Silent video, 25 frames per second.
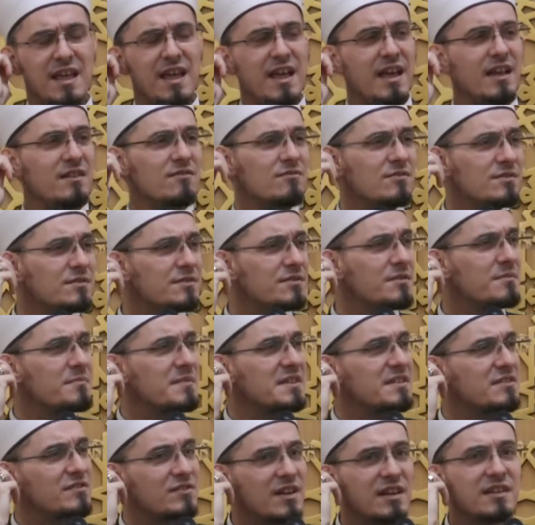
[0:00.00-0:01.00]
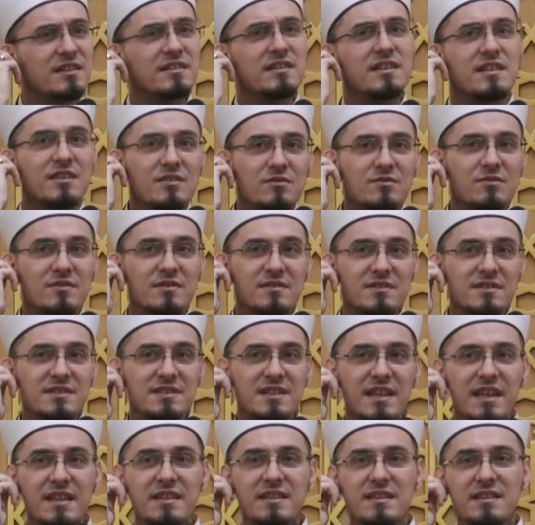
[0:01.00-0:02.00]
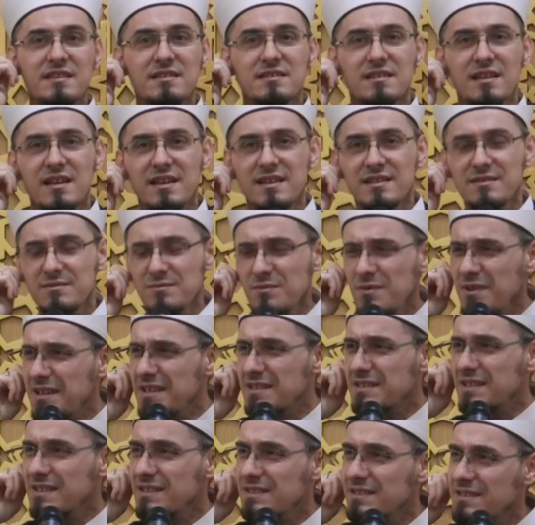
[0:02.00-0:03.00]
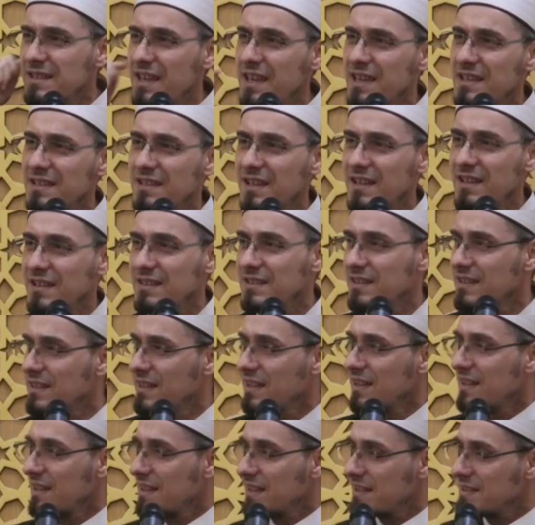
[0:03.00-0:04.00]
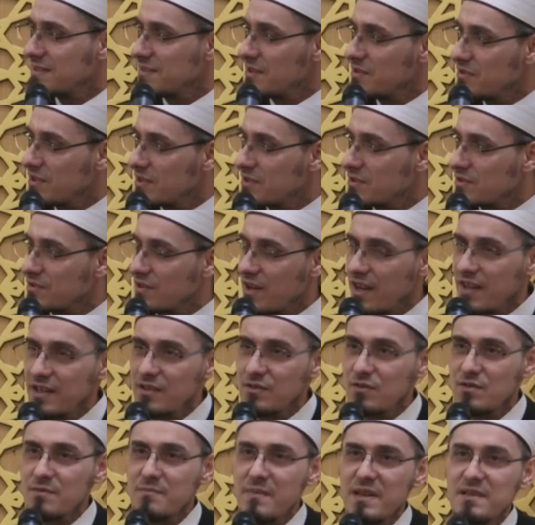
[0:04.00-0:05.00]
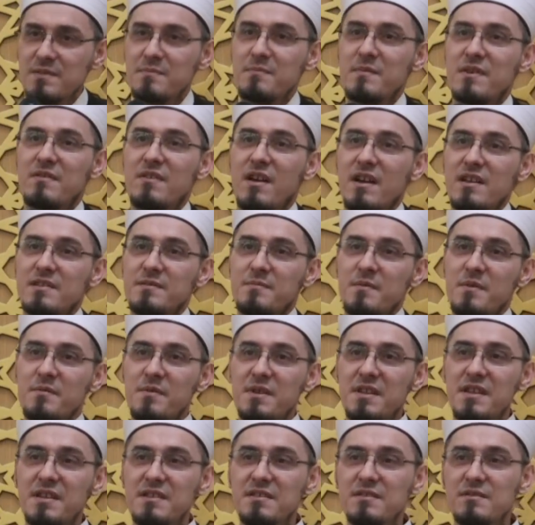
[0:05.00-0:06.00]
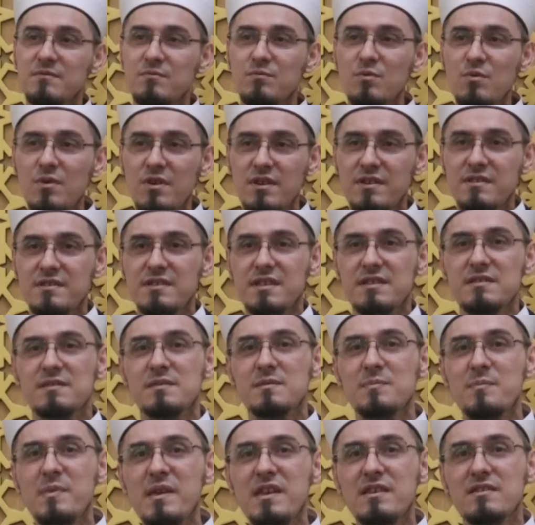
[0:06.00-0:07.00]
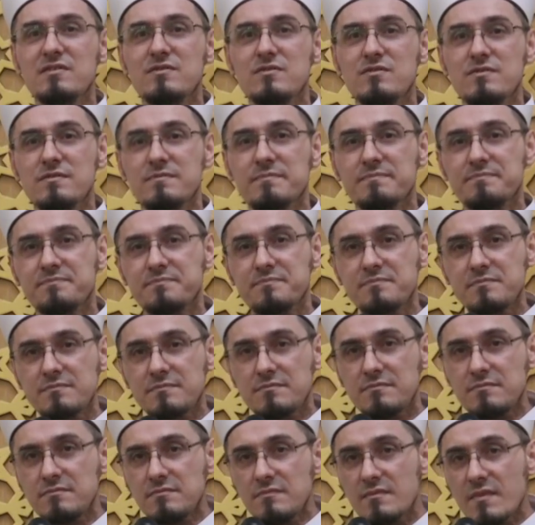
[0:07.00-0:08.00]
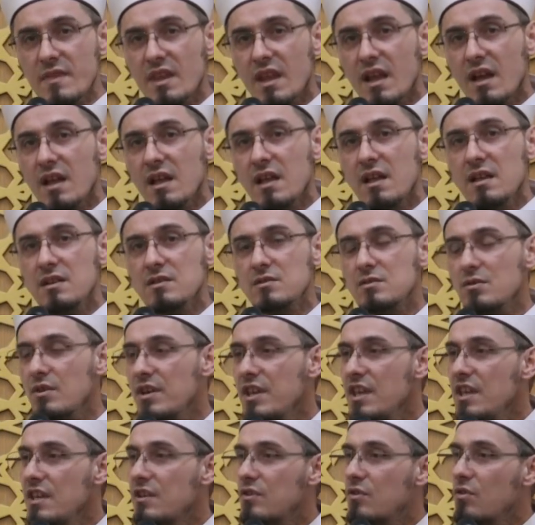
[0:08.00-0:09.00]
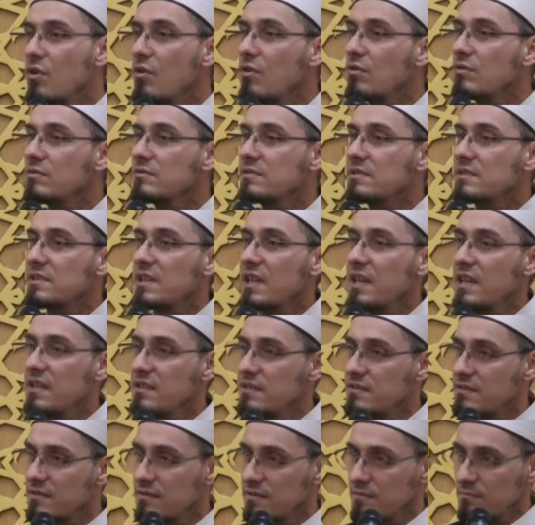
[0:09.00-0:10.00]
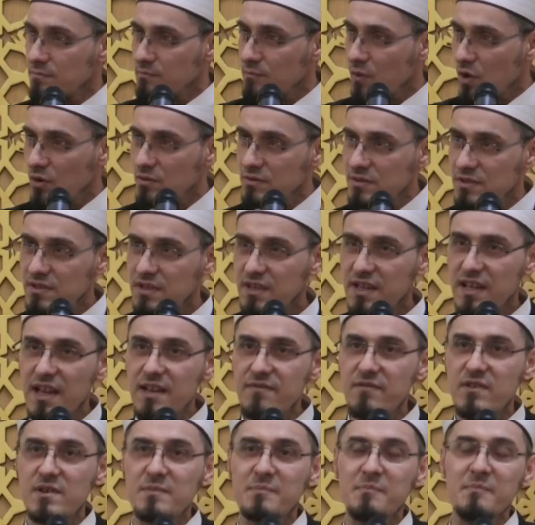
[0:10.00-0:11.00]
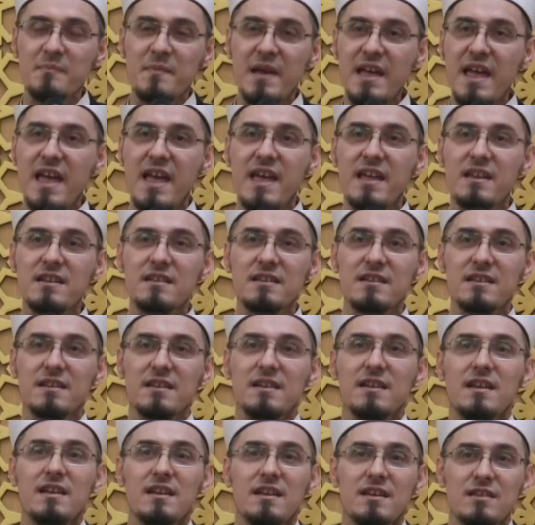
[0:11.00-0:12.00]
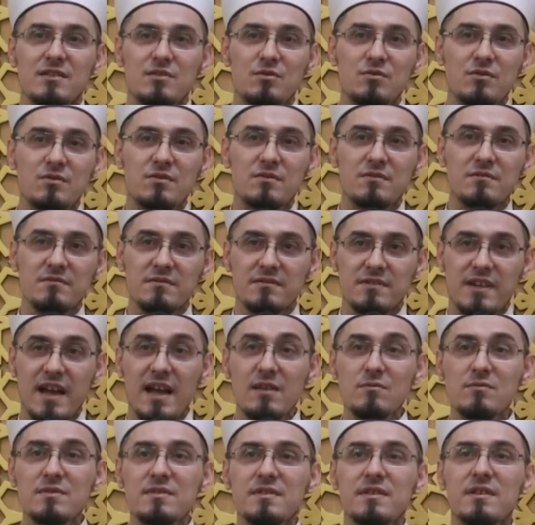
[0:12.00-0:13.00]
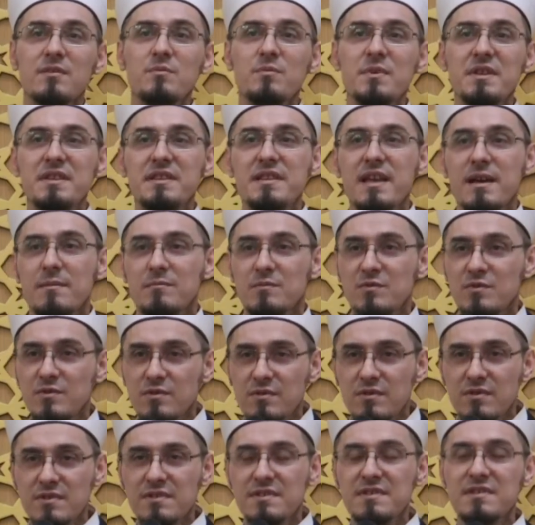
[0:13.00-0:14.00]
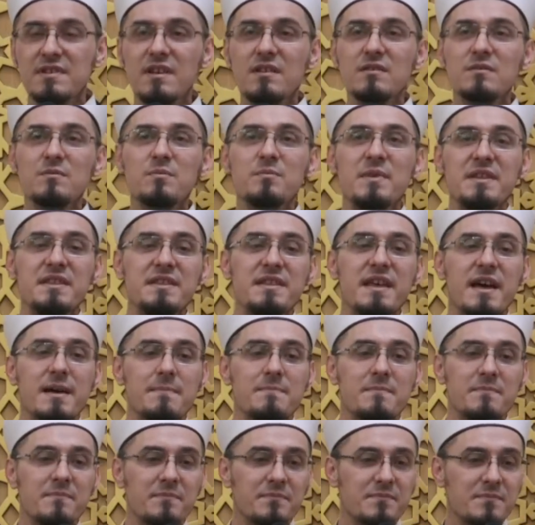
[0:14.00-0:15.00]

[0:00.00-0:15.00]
And Rustam is struggling to understand this. Like, what is he saying? Like, is he just trying to mesmerize me with his words and speech? So he calls his most clever man to counsel with them, to consult with them.